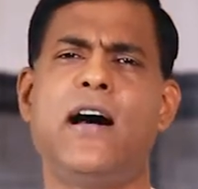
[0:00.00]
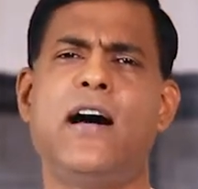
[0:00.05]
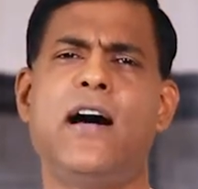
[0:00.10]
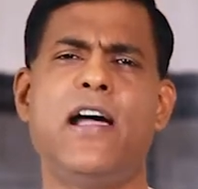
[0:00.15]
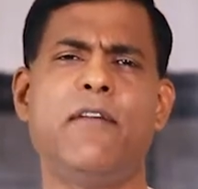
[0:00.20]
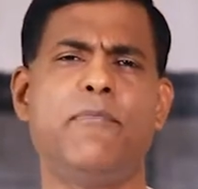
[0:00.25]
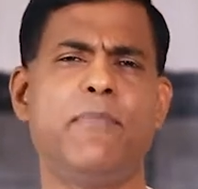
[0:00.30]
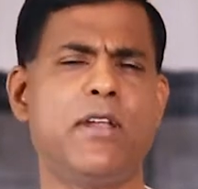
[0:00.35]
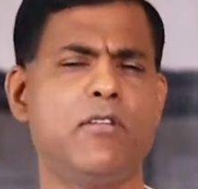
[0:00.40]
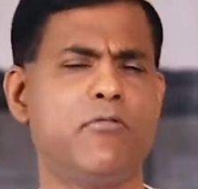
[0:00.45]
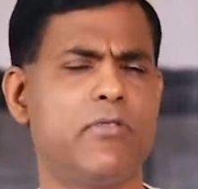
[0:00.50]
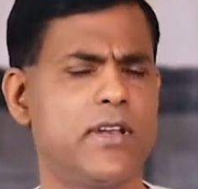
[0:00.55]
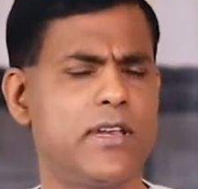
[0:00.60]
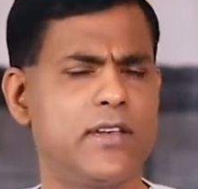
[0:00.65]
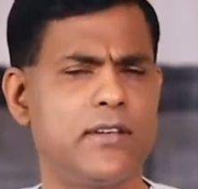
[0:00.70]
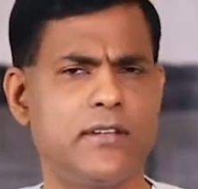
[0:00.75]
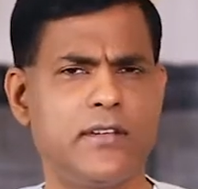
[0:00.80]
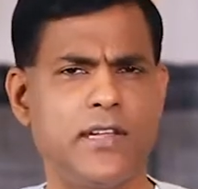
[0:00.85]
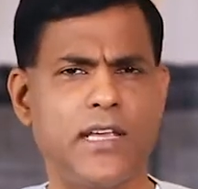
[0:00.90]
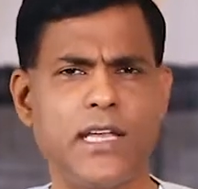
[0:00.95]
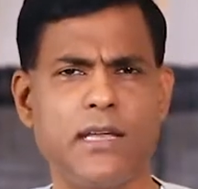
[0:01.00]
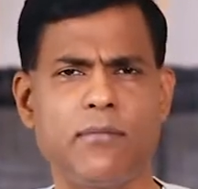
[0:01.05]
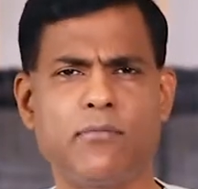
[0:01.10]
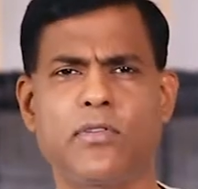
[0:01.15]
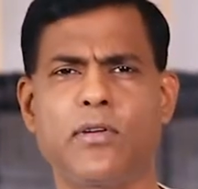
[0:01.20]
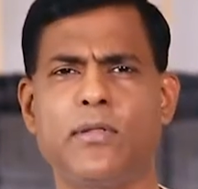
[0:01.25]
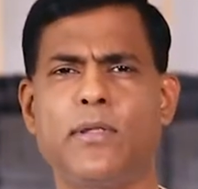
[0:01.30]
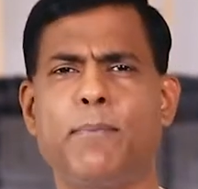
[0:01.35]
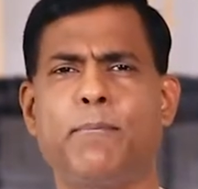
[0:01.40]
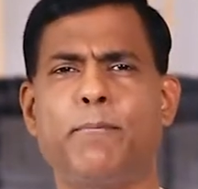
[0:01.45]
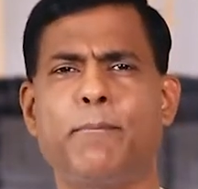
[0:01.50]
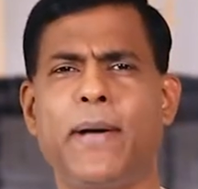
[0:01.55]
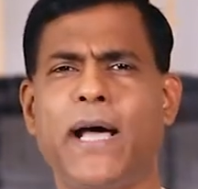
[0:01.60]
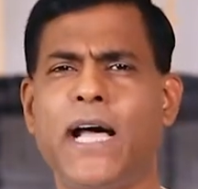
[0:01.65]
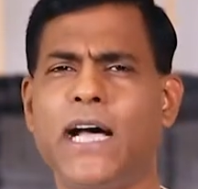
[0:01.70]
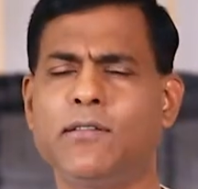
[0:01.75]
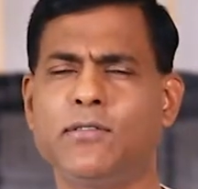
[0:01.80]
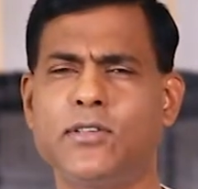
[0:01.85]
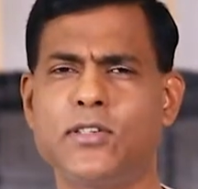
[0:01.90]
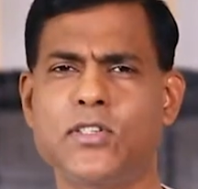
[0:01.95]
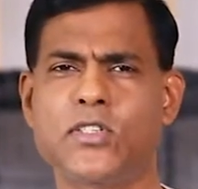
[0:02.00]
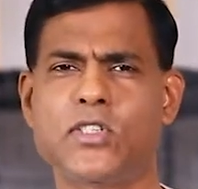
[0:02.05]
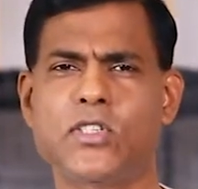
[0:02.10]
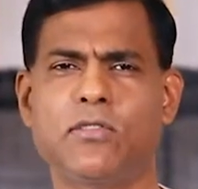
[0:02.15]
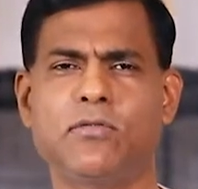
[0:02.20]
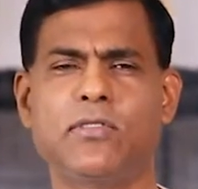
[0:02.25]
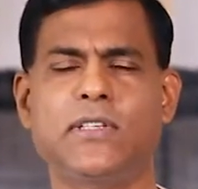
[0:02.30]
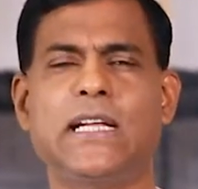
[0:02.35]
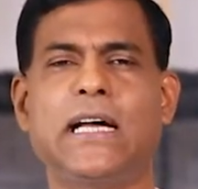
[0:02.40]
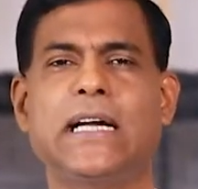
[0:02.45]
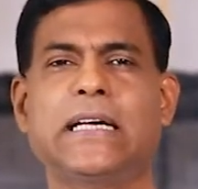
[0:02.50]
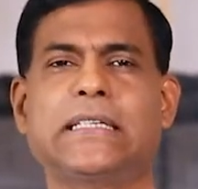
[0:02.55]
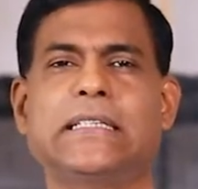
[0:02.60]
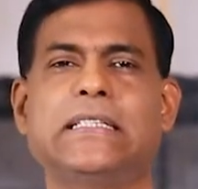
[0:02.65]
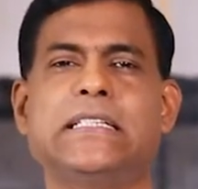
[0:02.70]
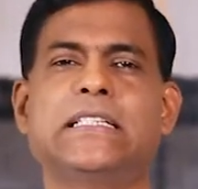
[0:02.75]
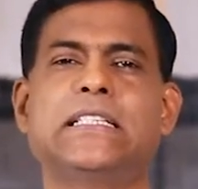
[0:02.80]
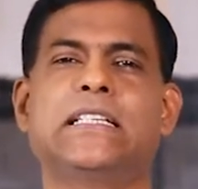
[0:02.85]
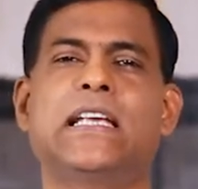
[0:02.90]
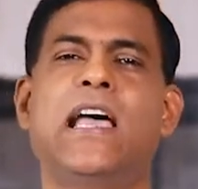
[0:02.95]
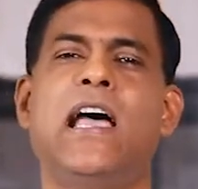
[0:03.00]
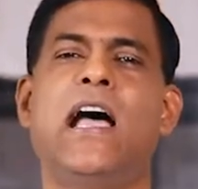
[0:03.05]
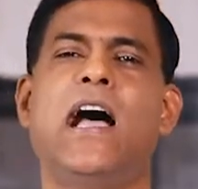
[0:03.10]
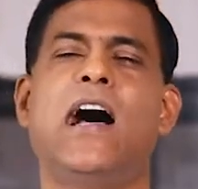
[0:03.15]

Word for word: I've been redeemed from the powers of darkness.